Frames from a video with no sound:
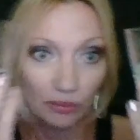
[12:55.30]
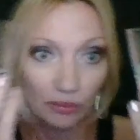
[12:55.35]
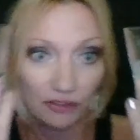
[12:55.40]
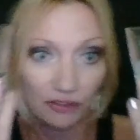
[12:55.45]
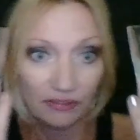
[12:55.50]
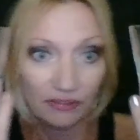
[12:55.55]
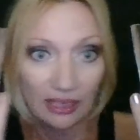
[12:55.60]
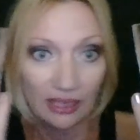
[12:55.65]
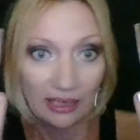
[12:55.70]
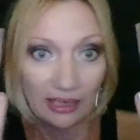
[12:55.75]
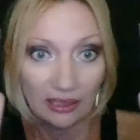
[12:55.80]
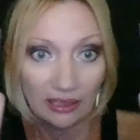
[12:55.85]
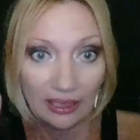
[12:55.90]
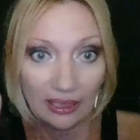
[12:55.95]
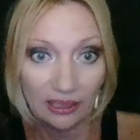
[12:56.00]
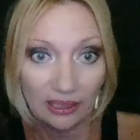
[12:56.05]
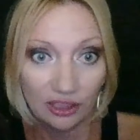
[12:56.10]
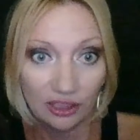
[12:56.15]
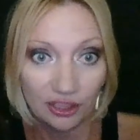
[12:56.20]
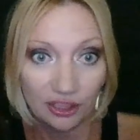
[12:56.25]
of that
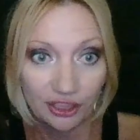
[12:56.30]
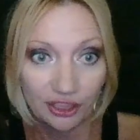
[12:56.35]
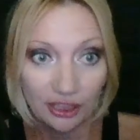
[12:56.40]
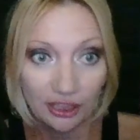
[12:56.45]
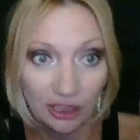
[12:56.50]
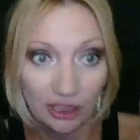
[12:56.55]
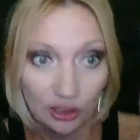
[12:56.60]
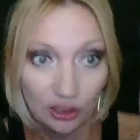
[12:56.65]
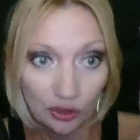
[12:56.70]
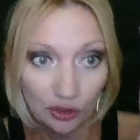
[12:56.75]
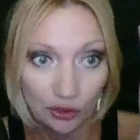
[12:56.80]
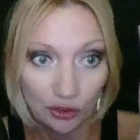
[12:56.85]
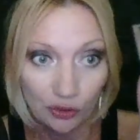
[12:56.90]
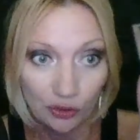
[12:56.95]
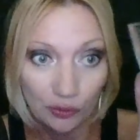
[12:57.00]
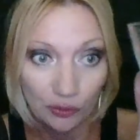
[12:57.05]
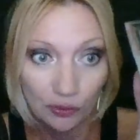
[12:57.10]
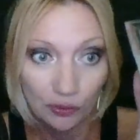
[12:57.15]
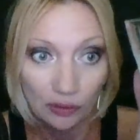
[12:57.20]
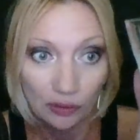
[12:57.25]
energy into
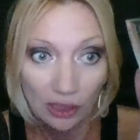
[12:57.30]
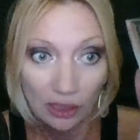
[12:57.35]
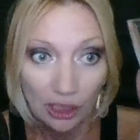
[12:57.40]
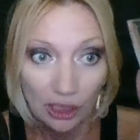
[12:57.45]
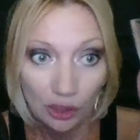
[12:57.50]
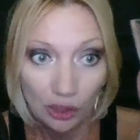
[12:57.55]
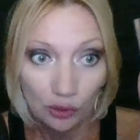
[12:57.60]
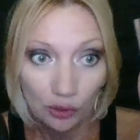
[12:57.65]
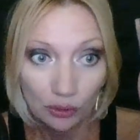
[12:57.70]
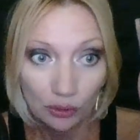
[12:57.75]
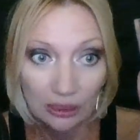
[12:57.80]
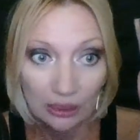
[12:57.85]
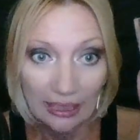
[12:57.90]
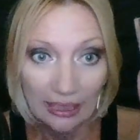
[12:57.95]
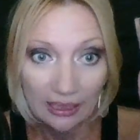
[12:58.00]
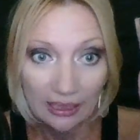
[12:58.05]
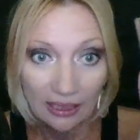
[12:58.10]
you. You take